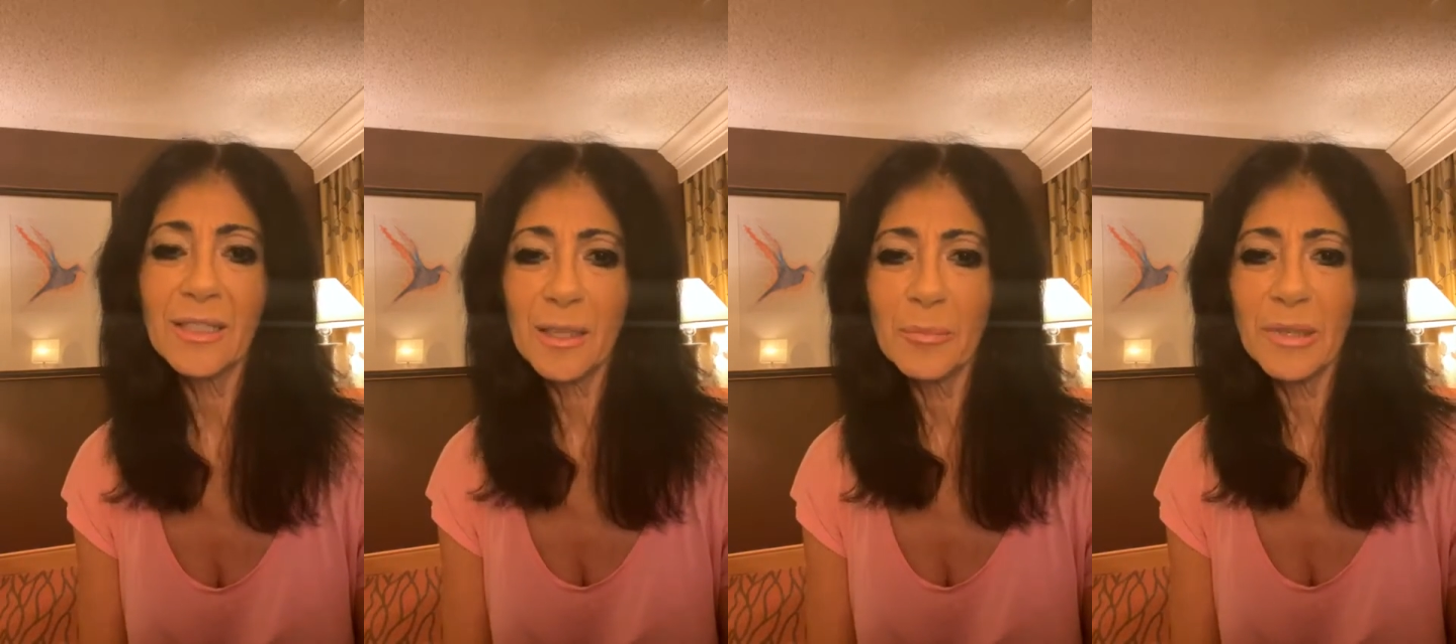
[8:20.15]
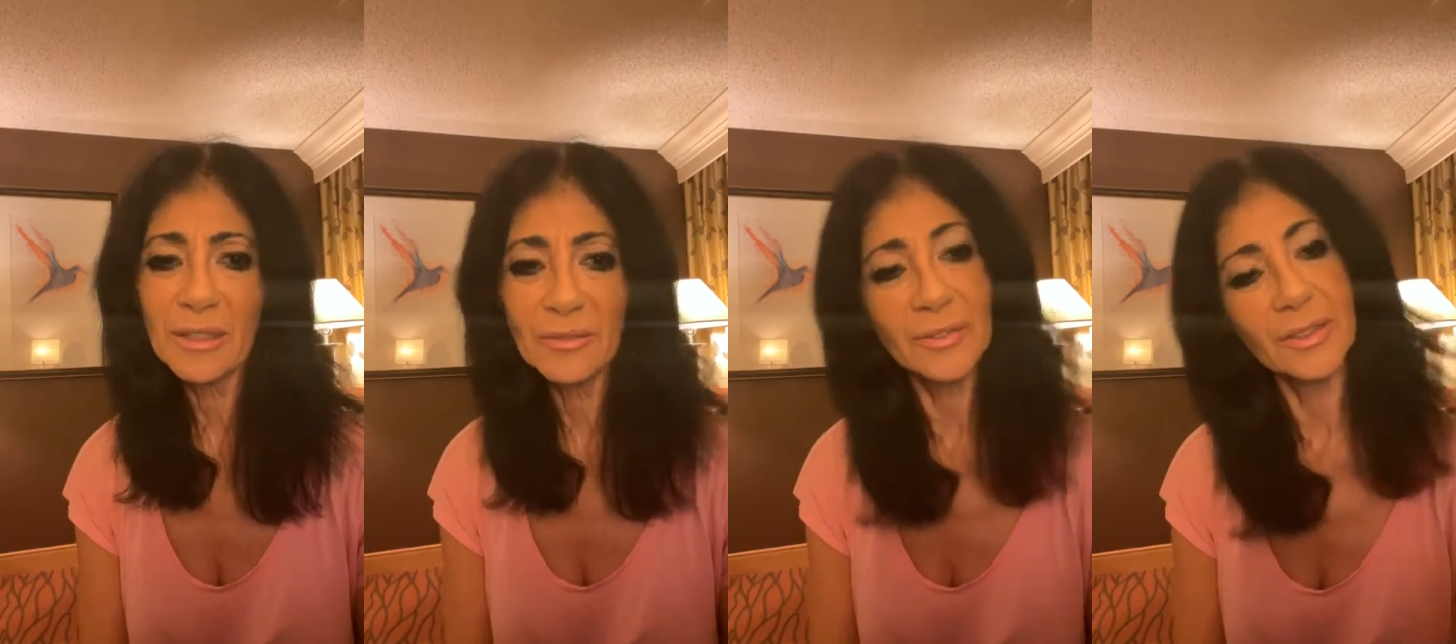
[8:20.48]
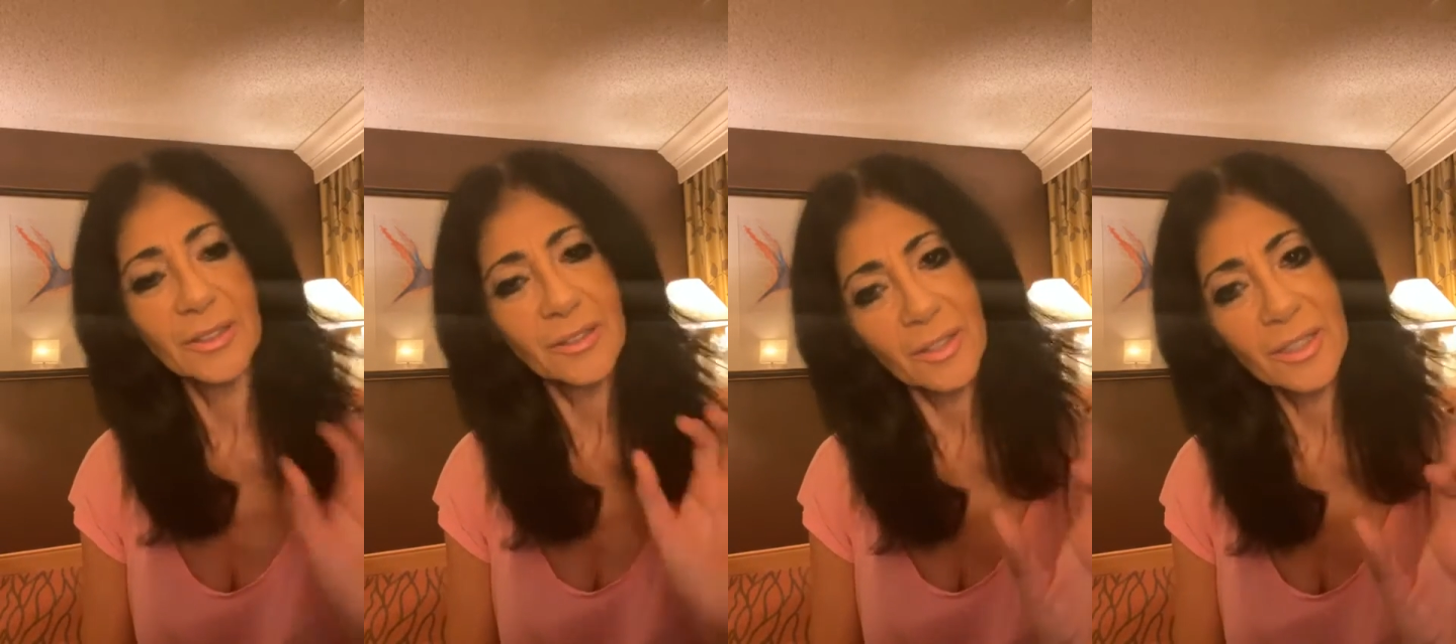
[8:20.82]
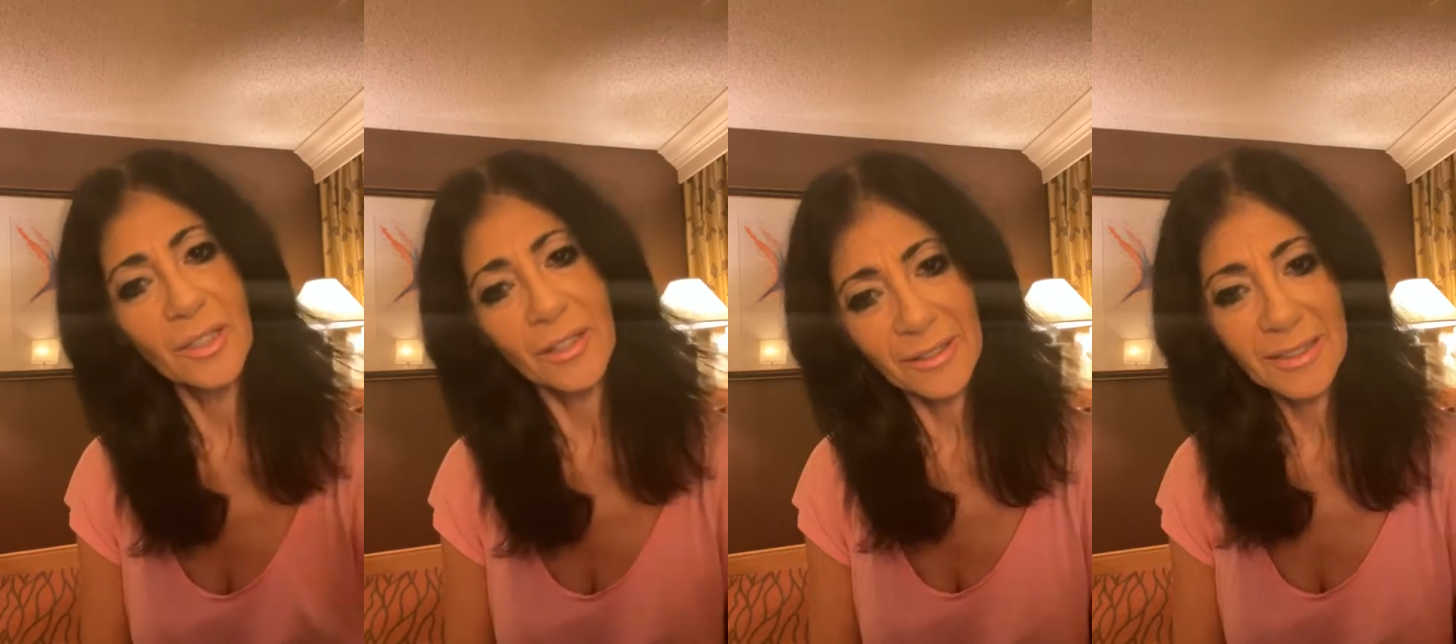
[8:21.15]
a, bit of the
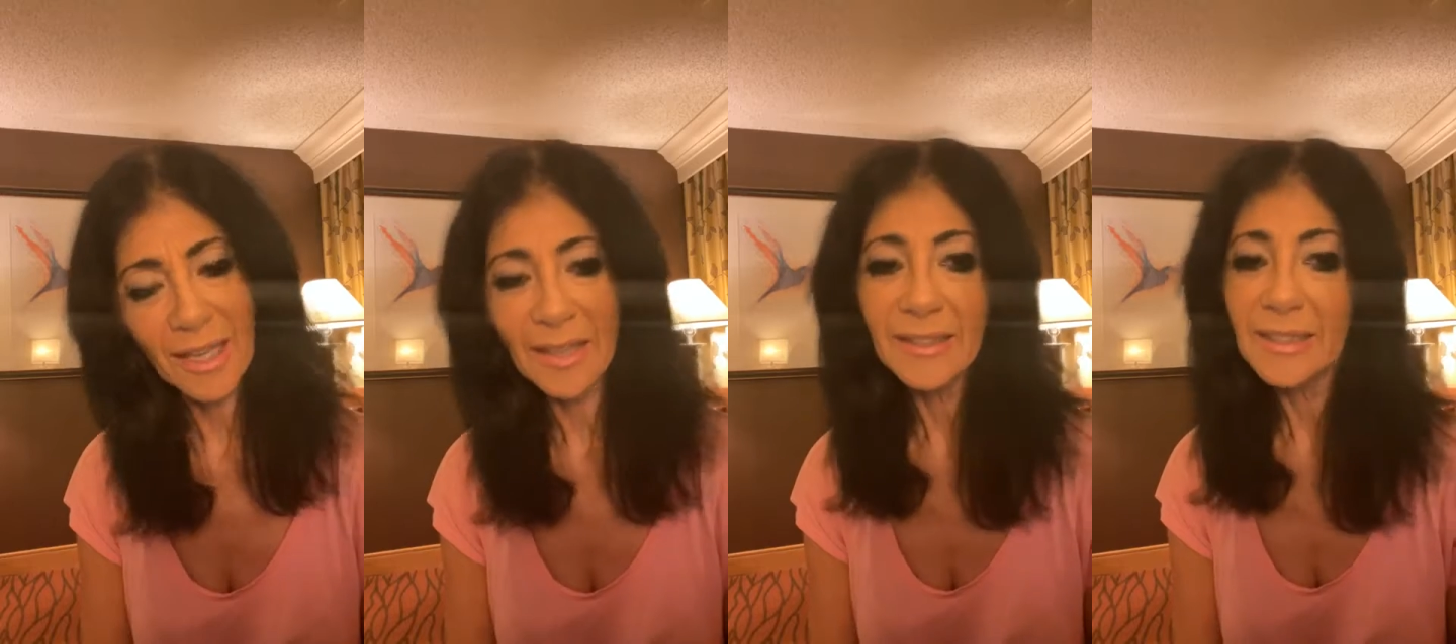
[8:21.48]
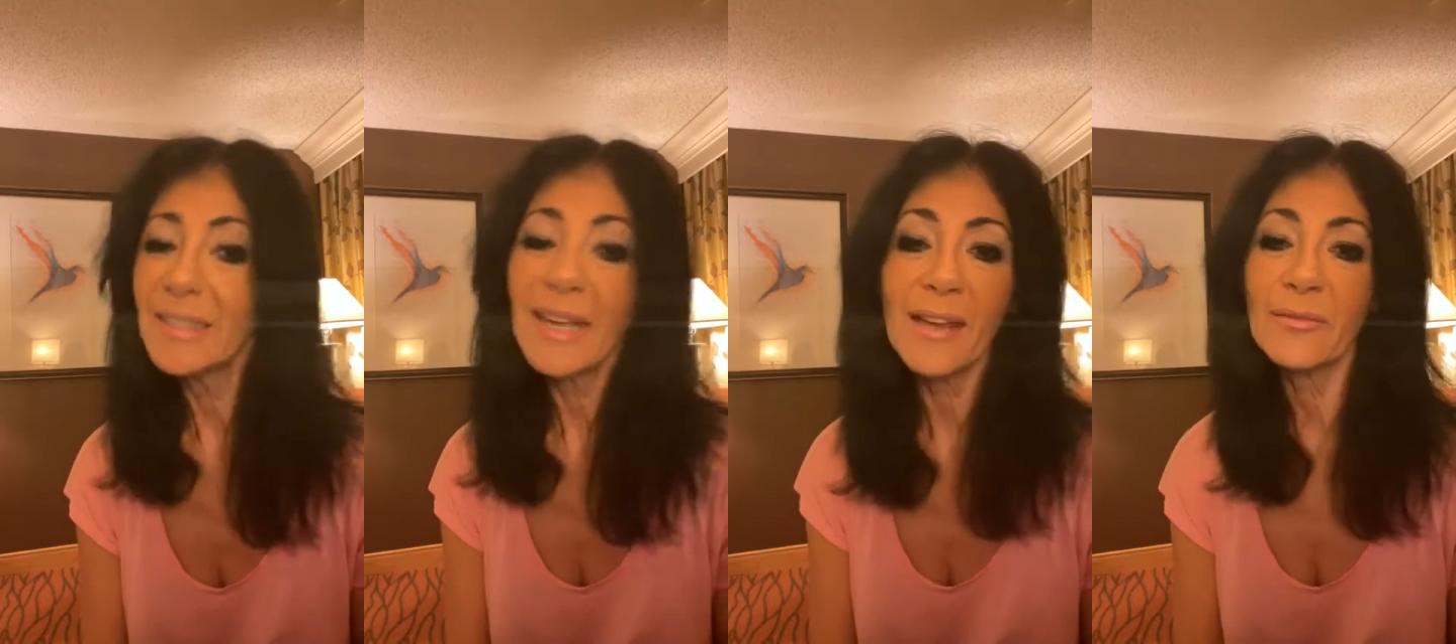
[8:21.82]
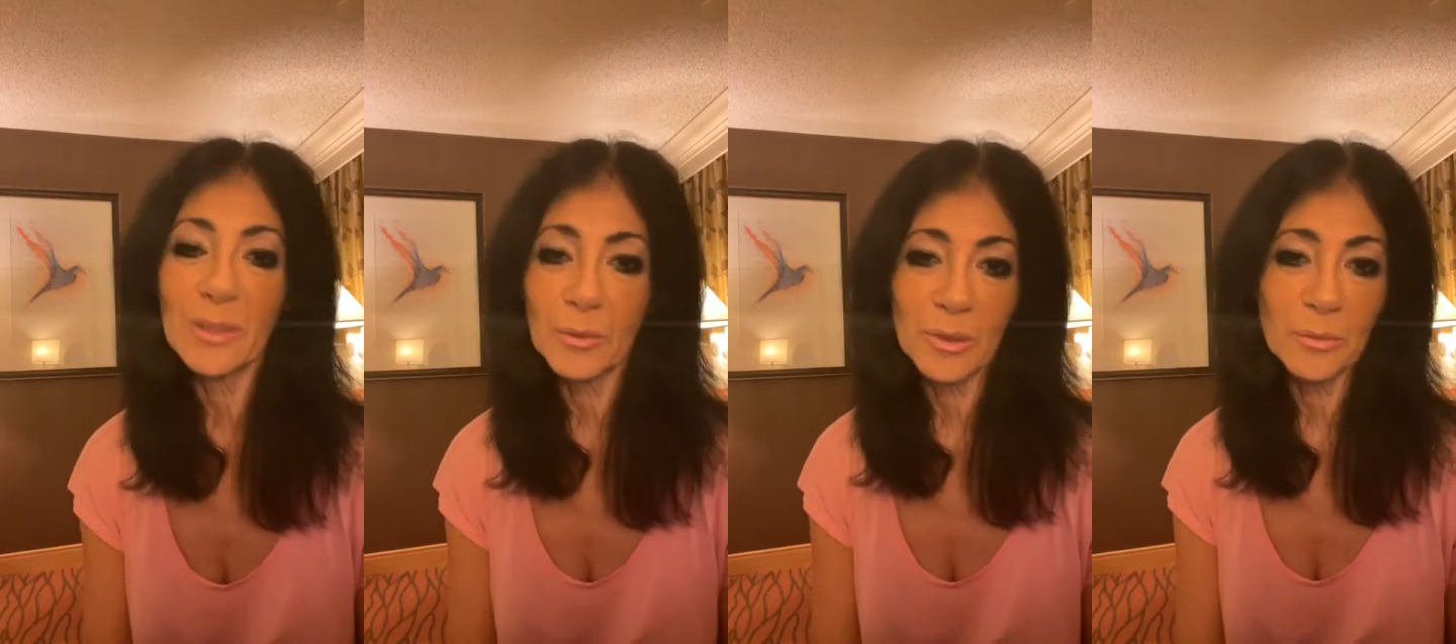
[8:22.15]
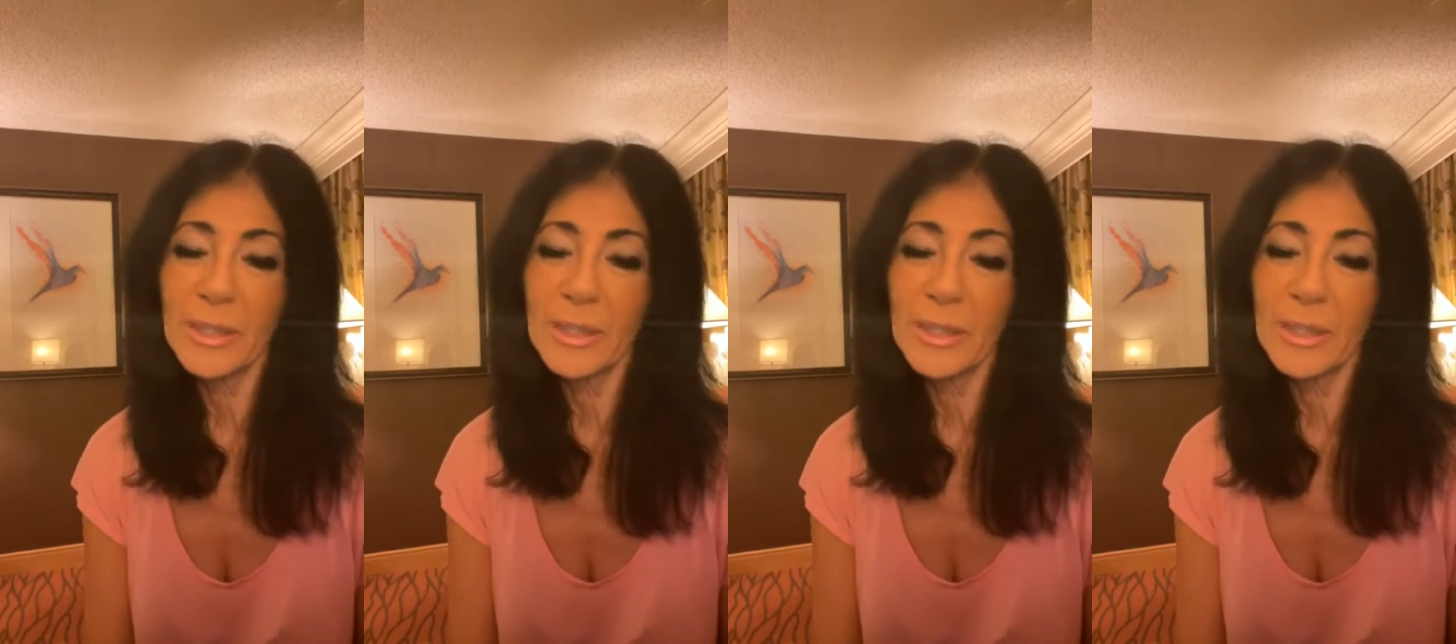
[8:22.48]
dark side in everyone.